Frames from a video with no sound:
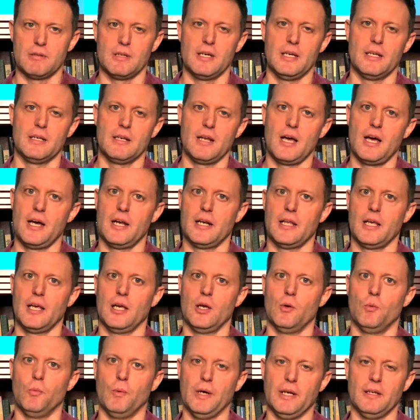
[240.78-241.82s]
and not
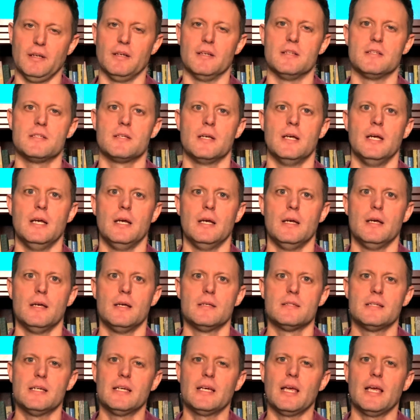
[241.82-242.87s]
a weakness.
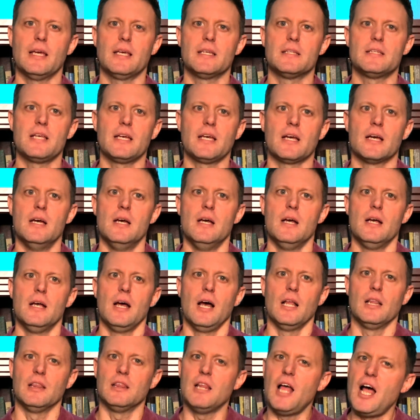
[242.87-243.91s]
So it can take
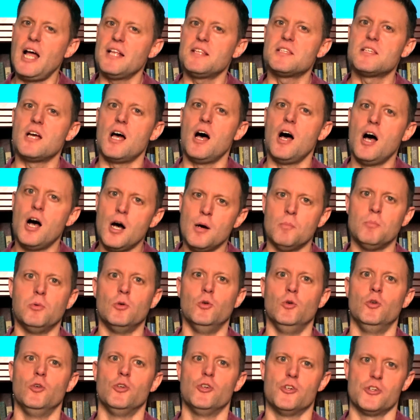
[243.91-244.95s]
a lot to
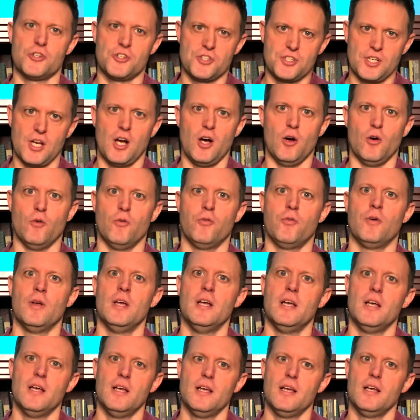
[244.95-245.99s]
humble yourself,
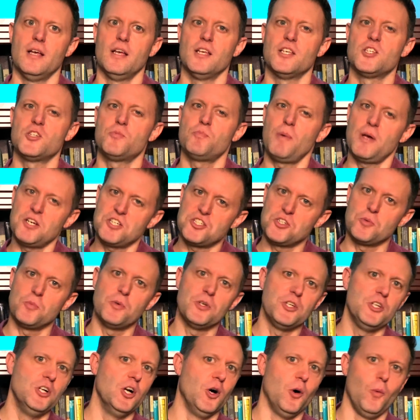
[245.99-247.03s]
especially
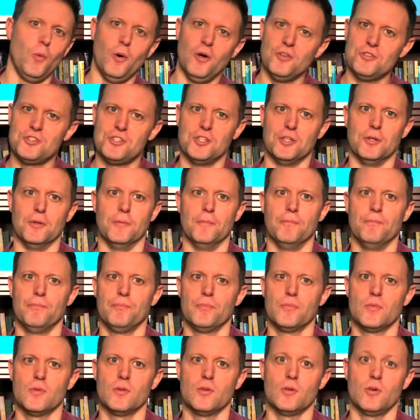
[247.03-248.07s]
when you don't want to
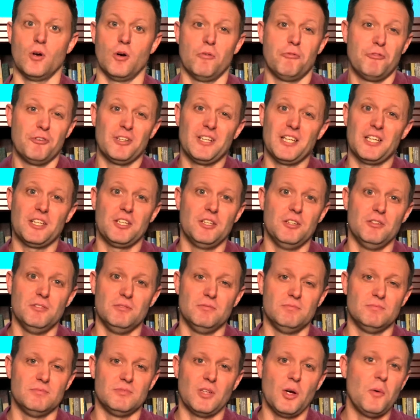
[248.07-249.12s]
or feel like you
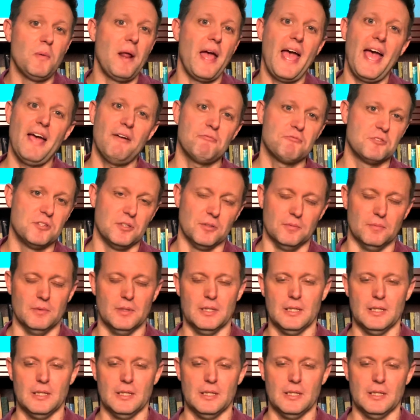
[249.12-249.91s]
don't have to.